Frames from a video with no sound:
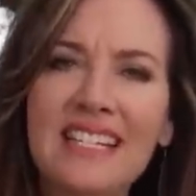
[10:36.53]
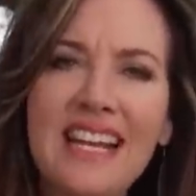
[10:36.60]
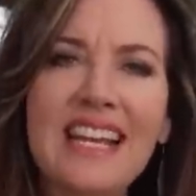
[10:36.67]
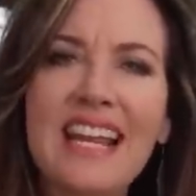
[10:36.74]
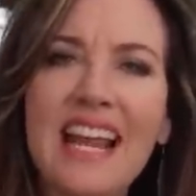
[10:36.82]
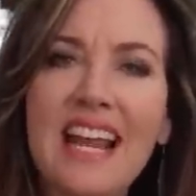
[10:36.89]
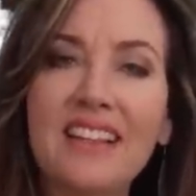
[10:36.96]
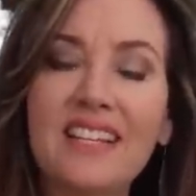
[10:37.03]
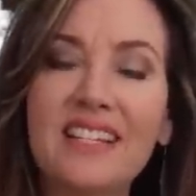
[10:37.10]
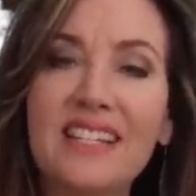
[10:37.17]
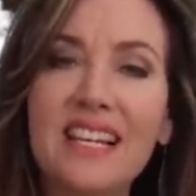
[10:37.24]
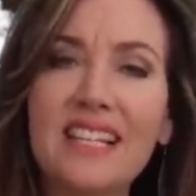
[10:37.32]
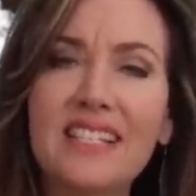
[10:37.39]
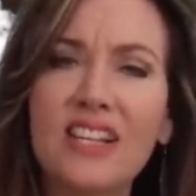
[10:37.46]
Nikki Haley
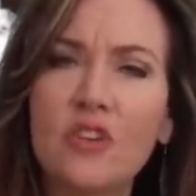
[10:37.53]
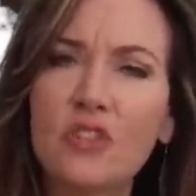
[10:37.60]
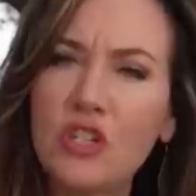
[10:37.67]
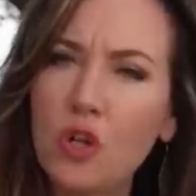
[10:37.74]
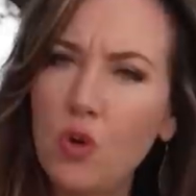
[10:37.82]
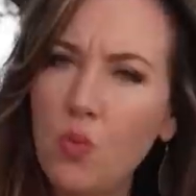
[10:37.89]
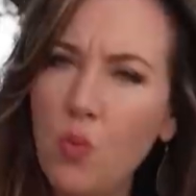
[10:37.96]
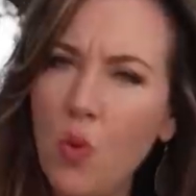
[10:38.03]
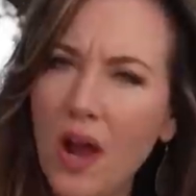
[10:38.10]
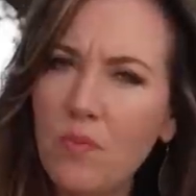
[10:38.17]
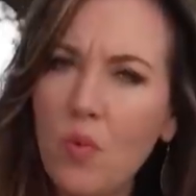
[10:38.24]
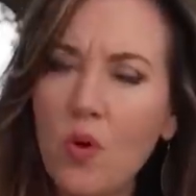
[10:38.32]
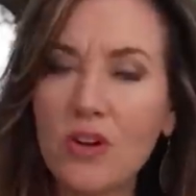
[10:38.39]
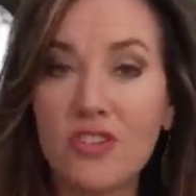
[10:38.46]
says there's still
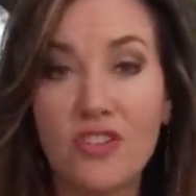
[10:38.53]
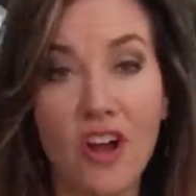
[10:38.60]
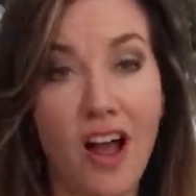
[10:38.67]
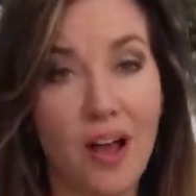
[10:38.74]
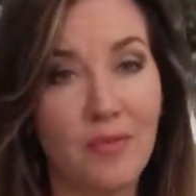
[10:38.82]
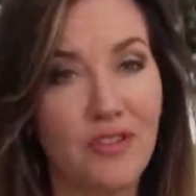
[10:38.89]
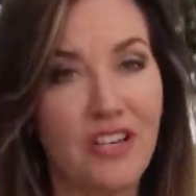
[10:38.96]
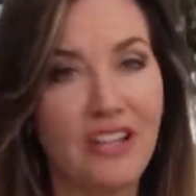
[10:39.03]
one more job